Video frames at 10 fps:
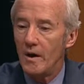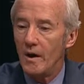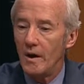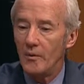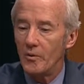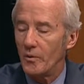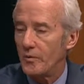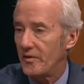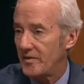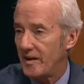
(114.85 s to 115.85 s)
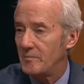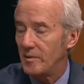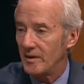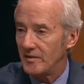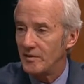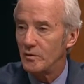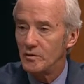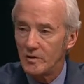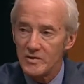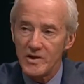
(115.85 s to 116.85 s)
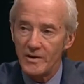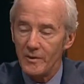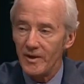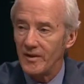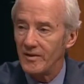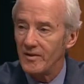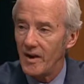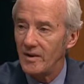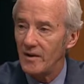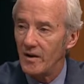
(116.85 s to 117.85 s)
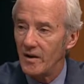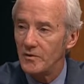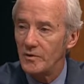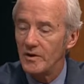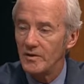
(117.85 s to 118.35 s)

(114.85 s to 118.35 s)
We're the second biggest nuclear generating state in the country.